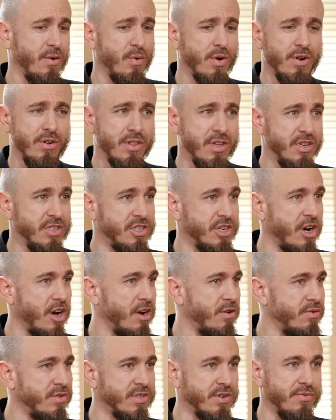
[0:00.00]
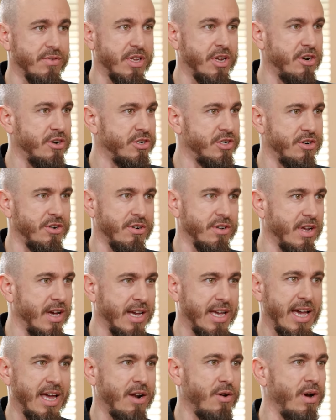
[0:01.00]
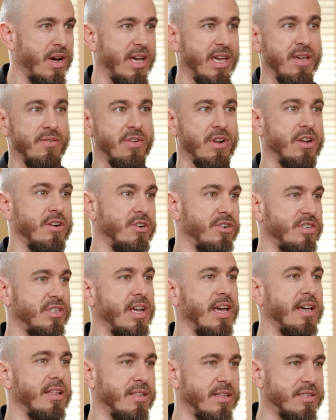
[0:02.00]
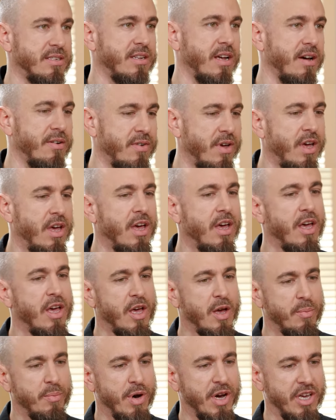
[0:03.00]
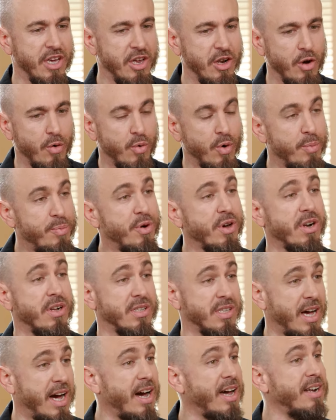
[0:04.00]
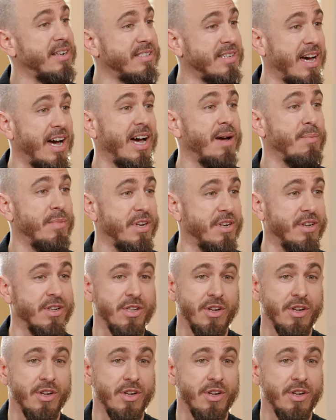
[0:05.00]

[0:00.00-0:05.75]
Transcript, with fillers: what are these genres of literature? Like, how do I even understand this stuff? But you know, we'll put a lot of time into